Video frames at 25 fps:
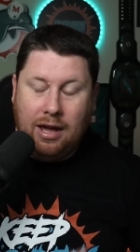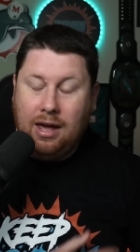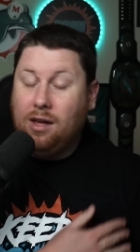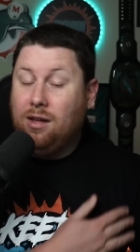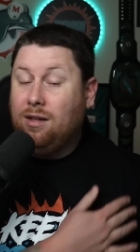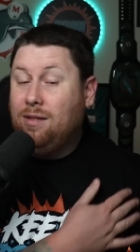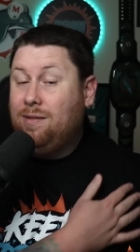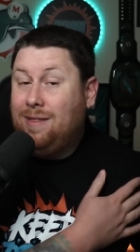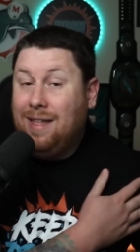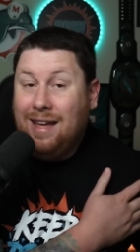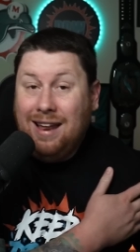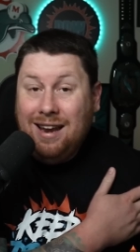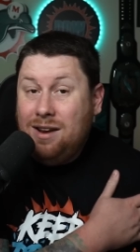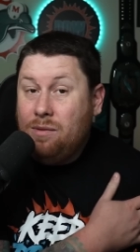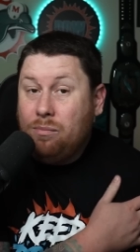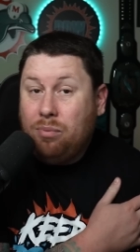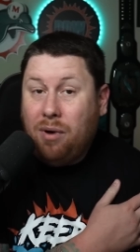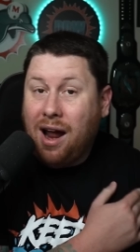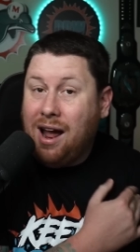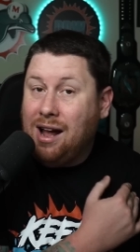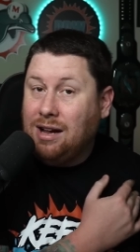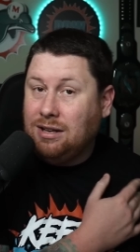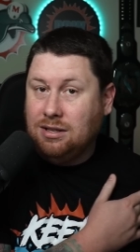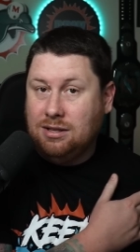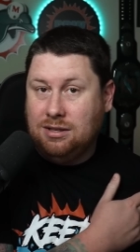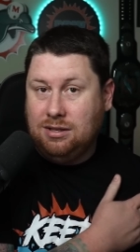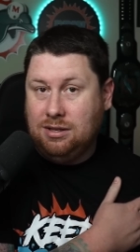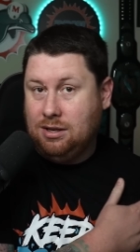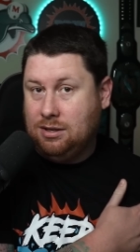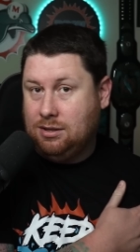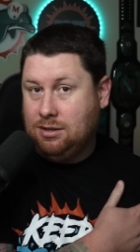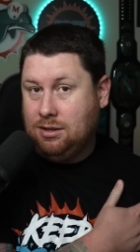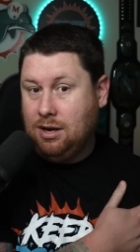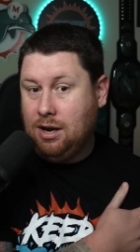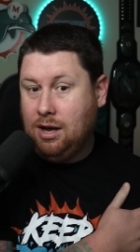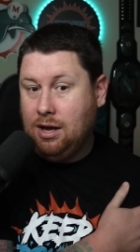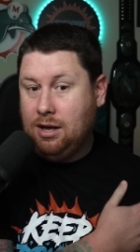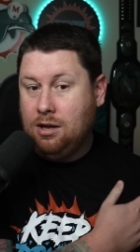they didn't practice
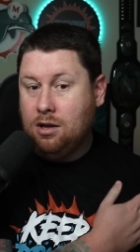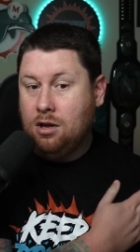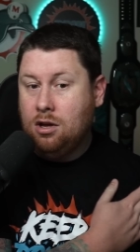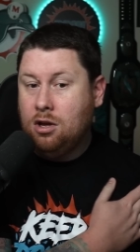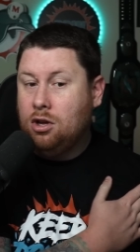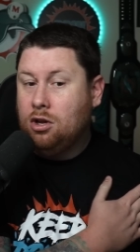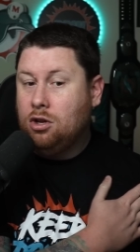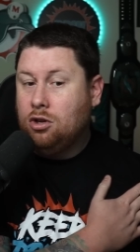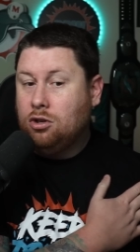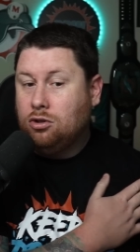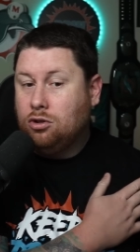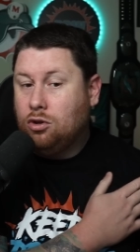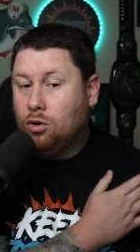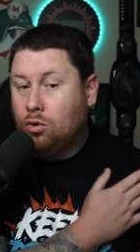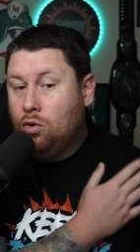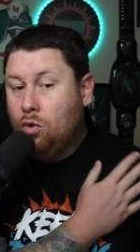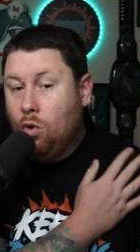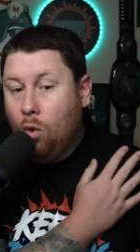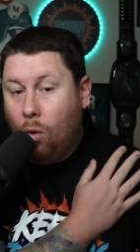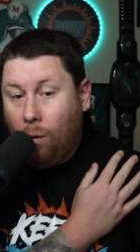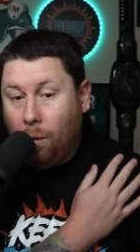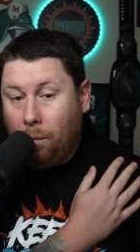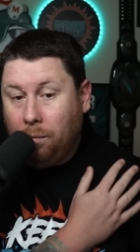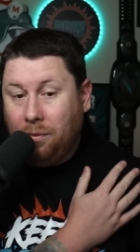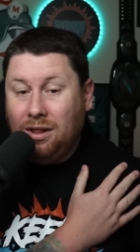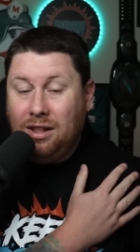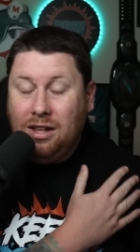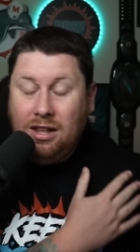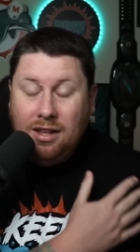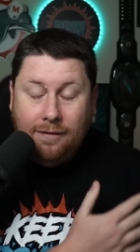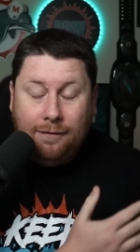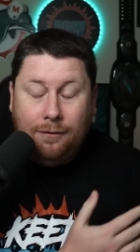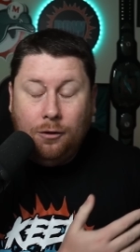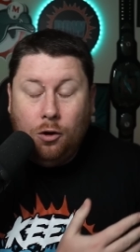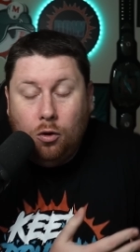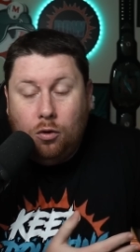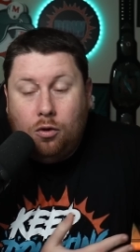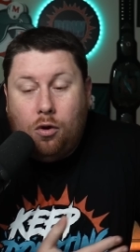yesterday. So normally, if
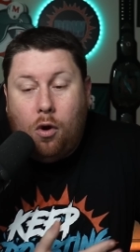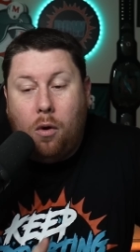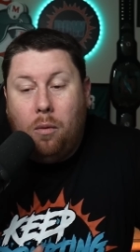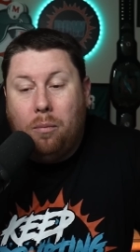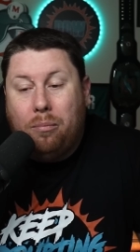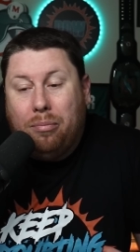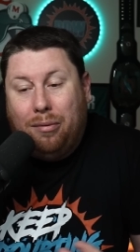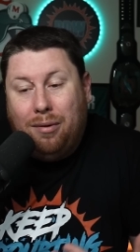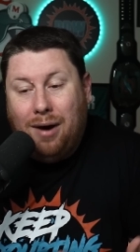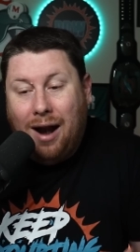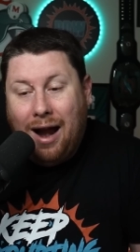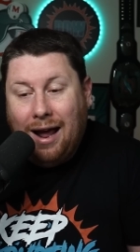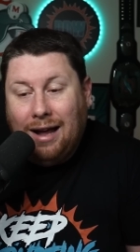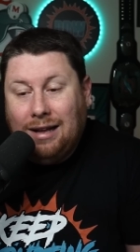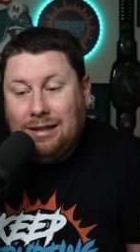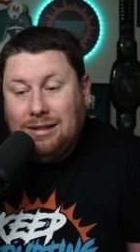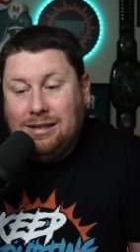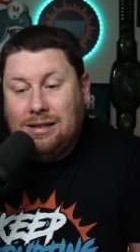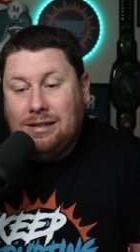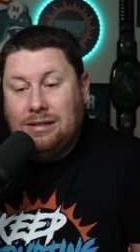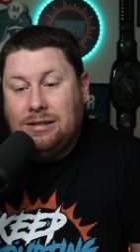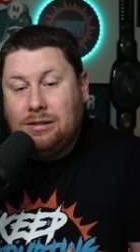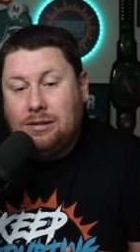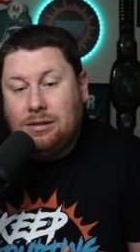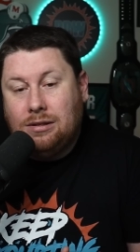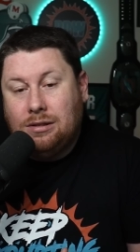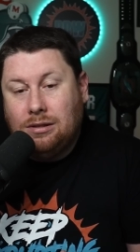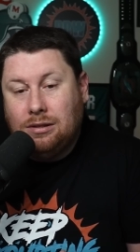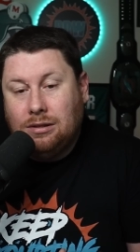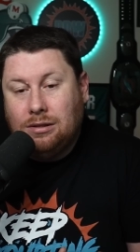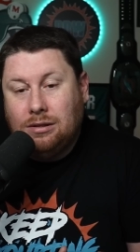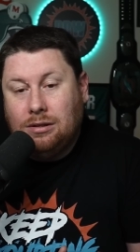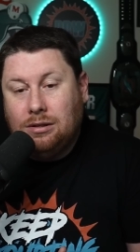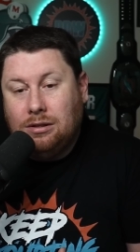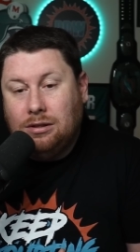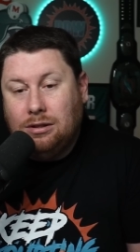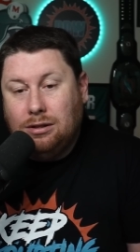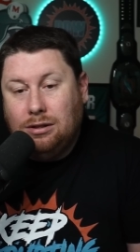you don't practice,
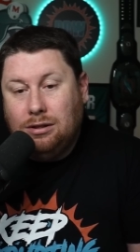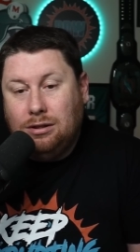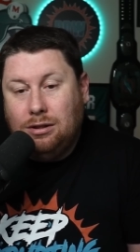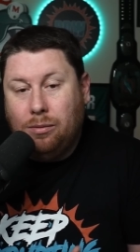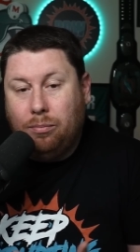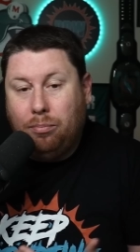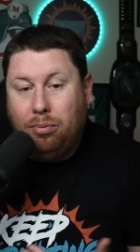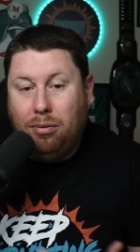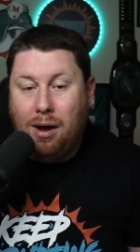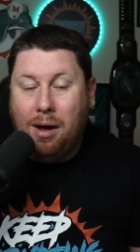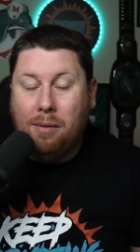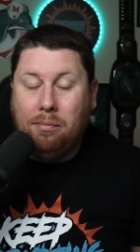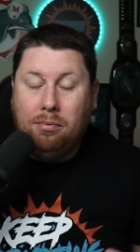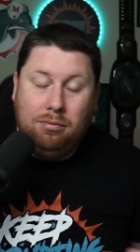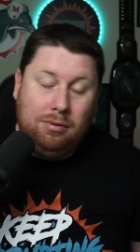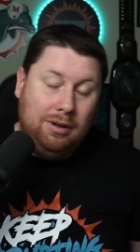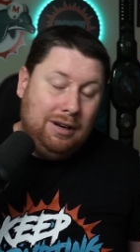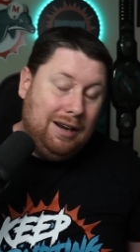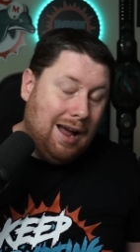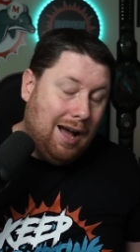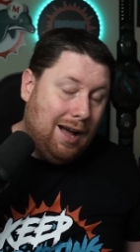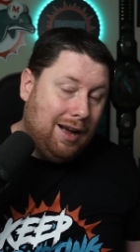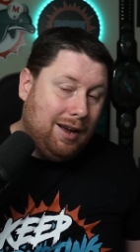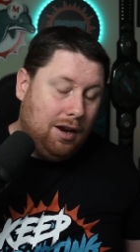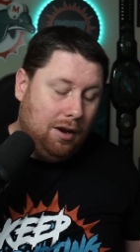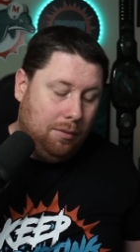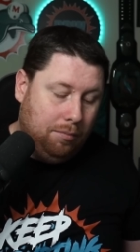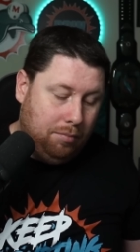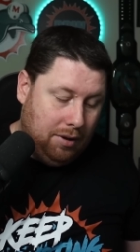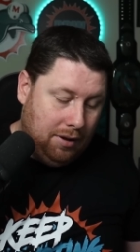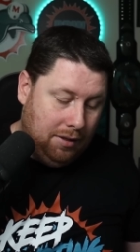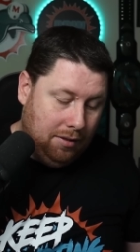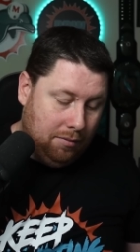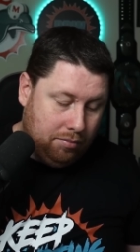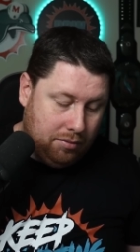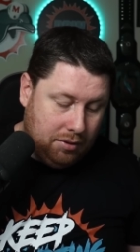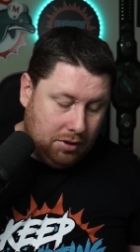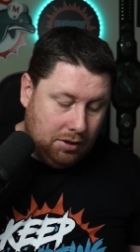you're probably not going to play
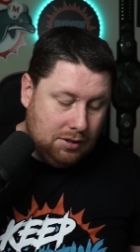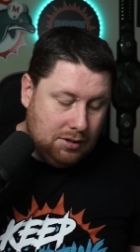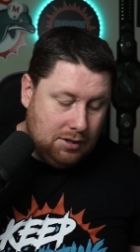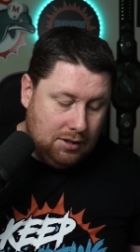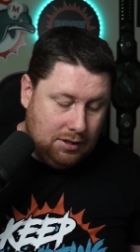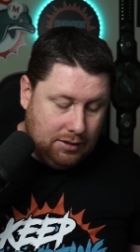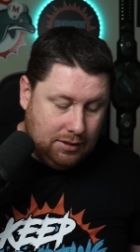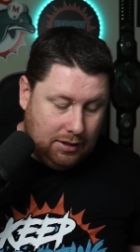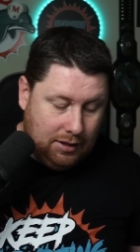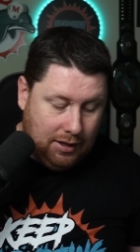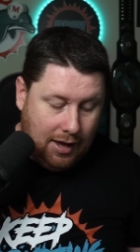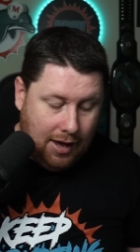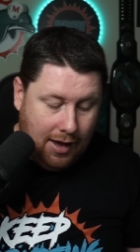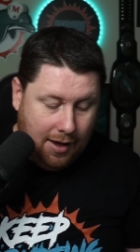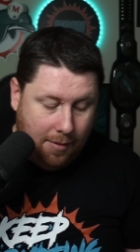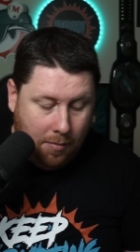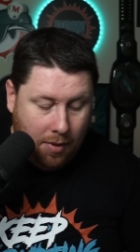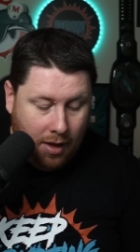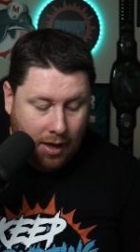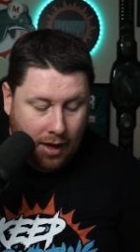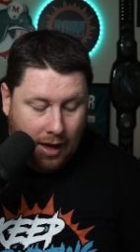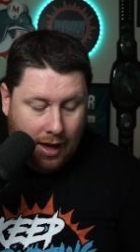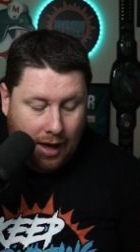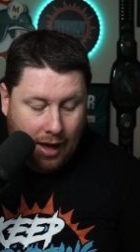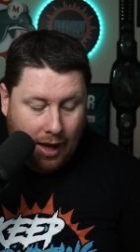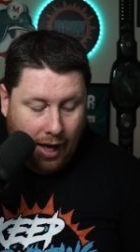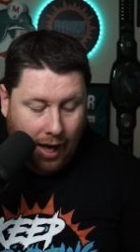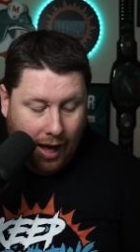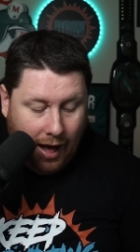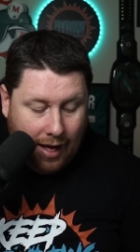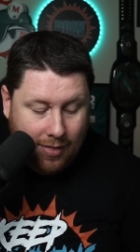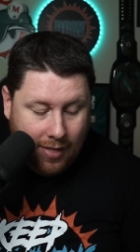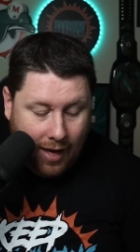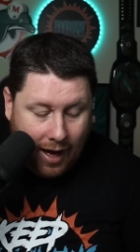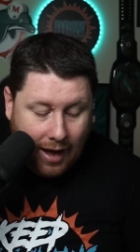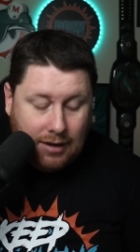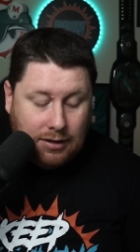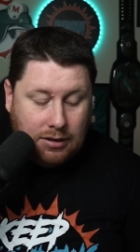the preseason game. And
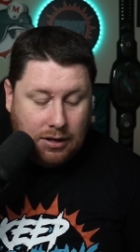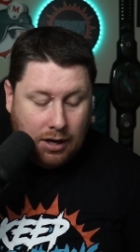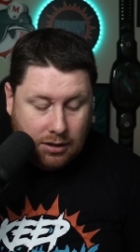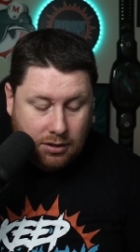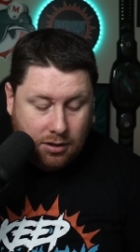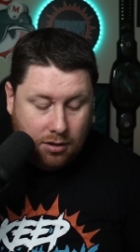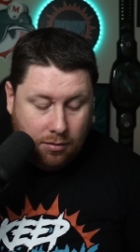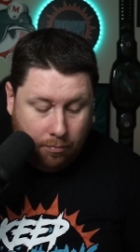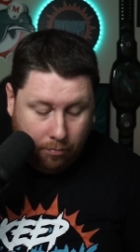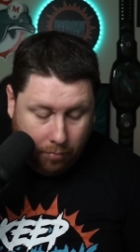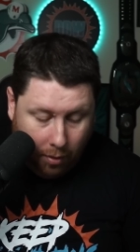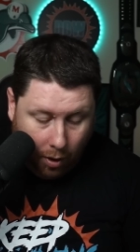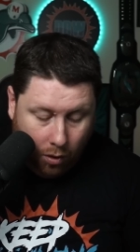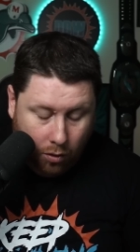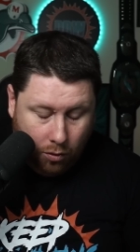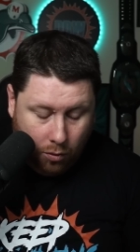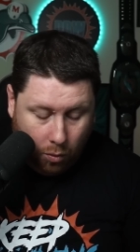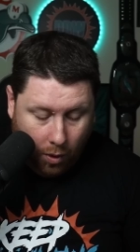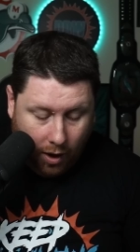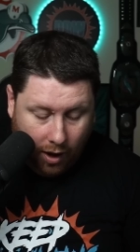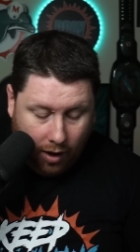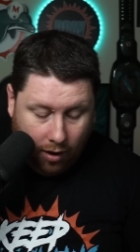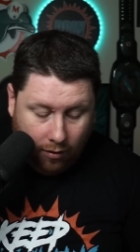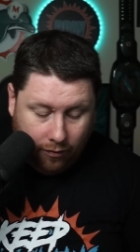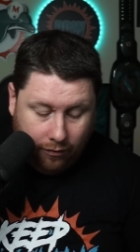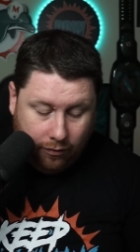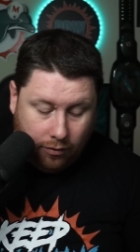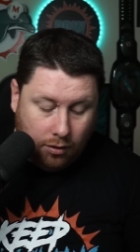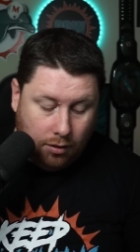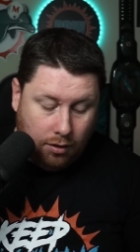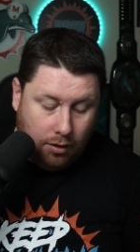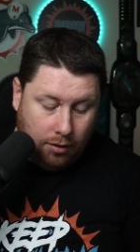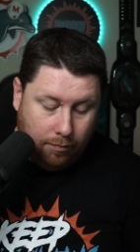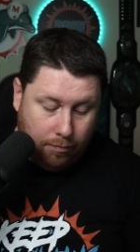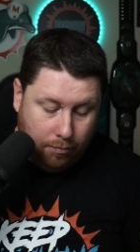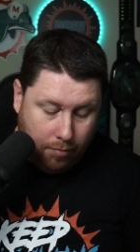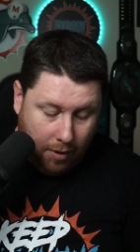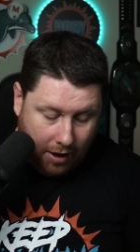that doesn't bode well for
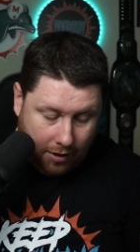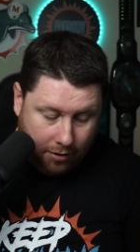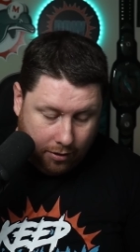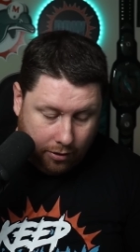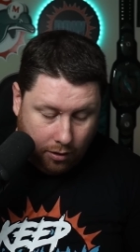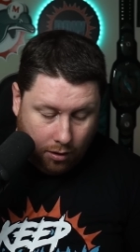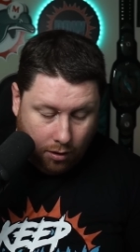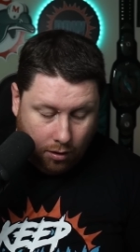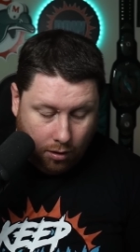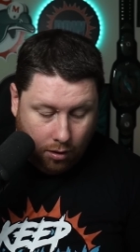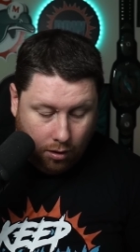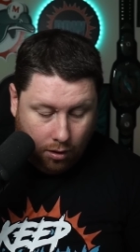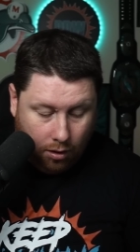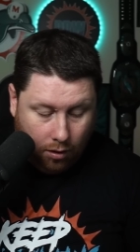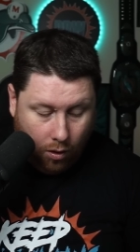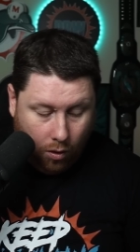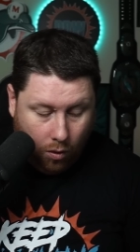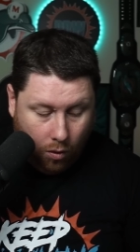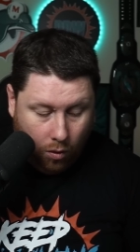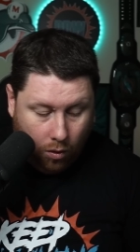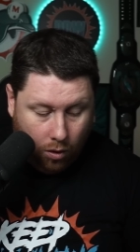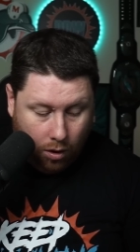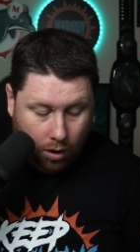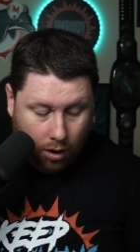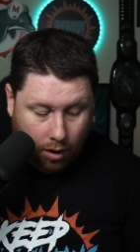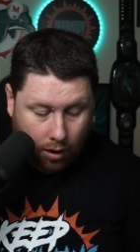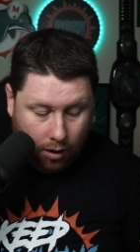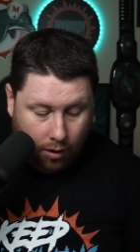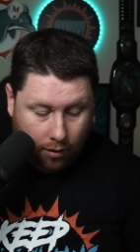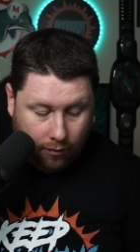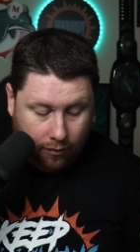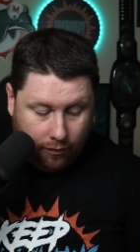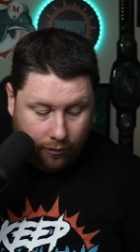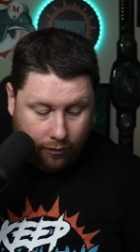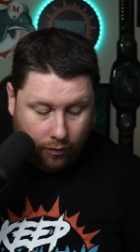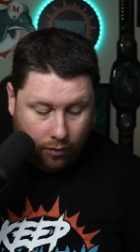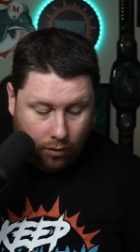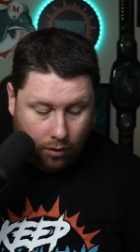Bethel or
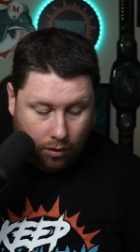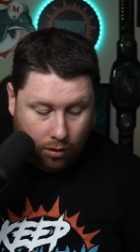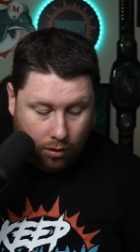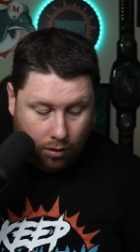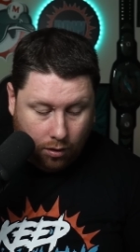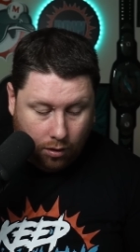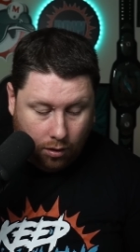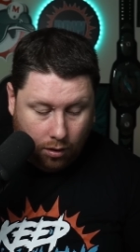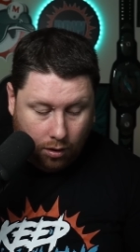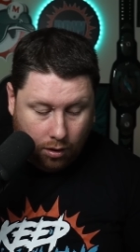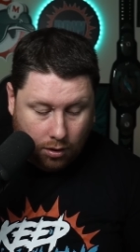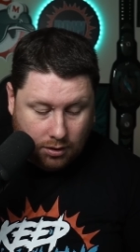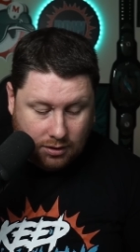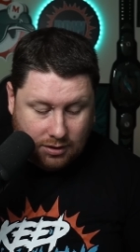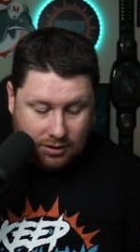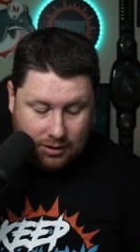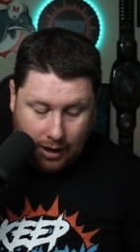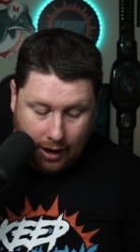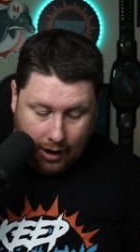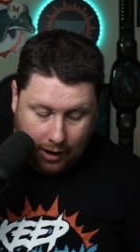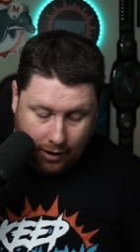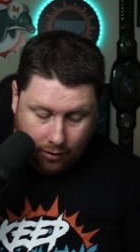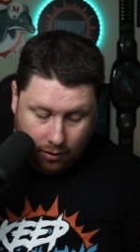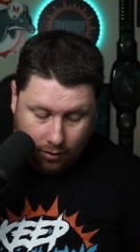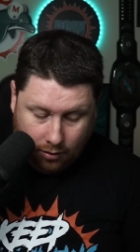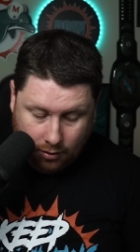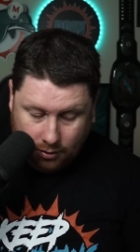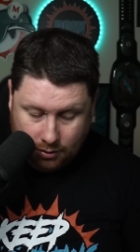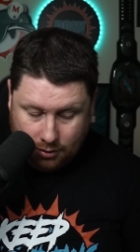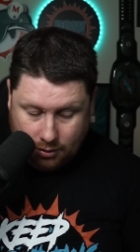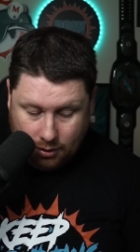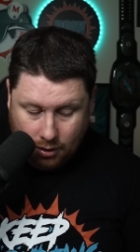for Sanders